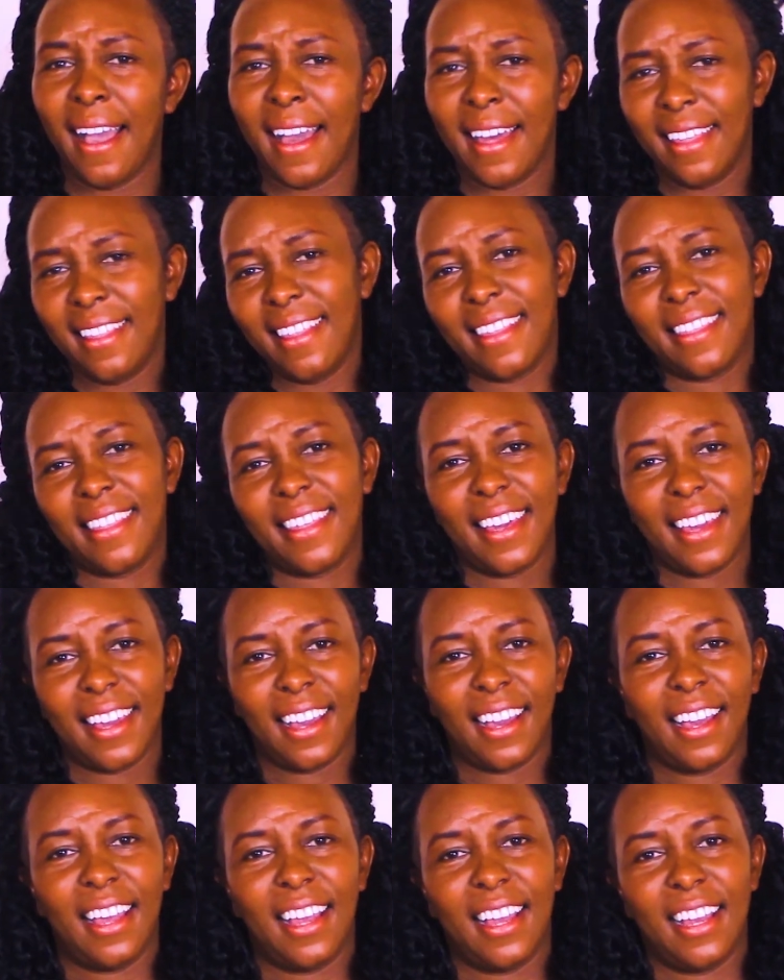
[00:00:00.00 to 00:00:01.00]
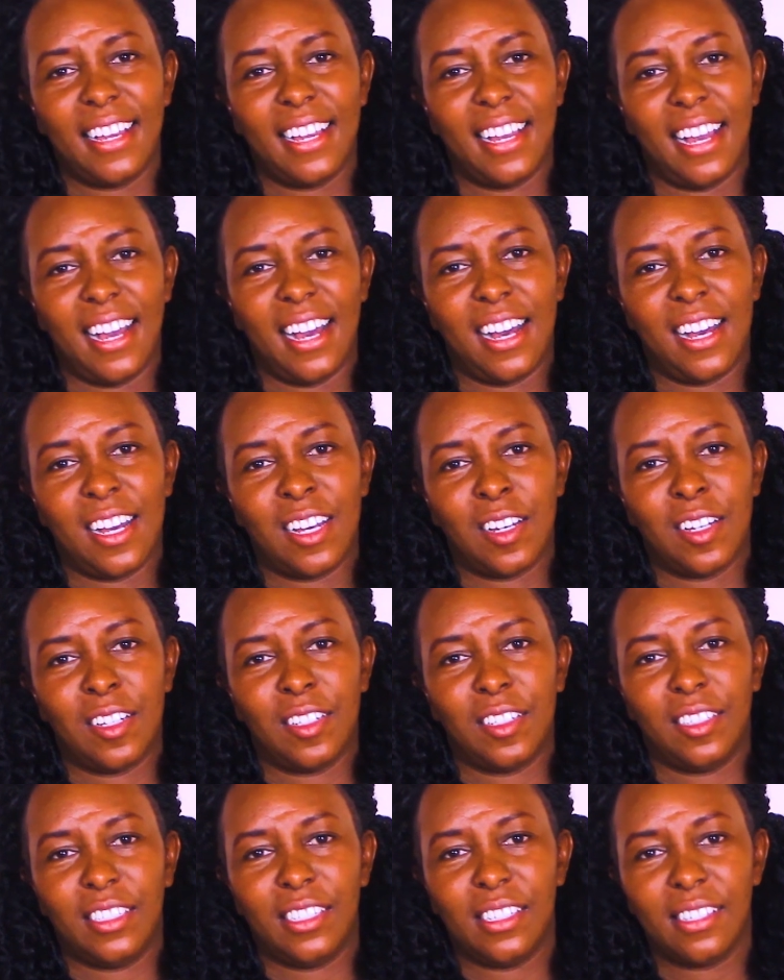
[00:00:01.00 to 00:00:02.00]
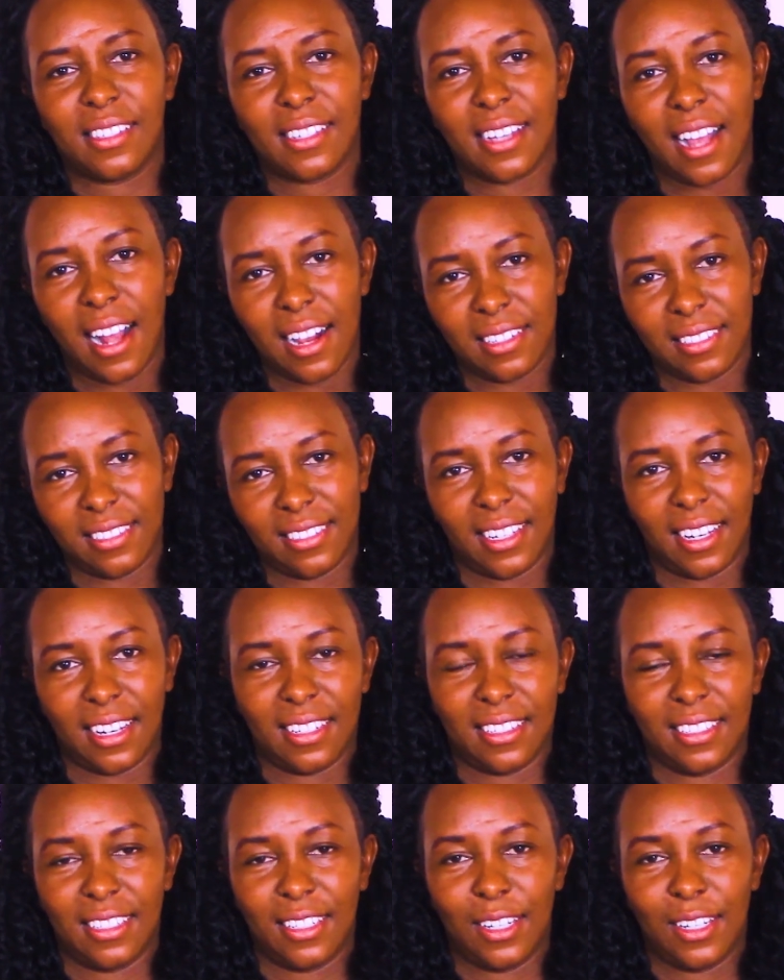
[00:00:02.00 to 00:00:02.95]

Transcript: Another thing is culture.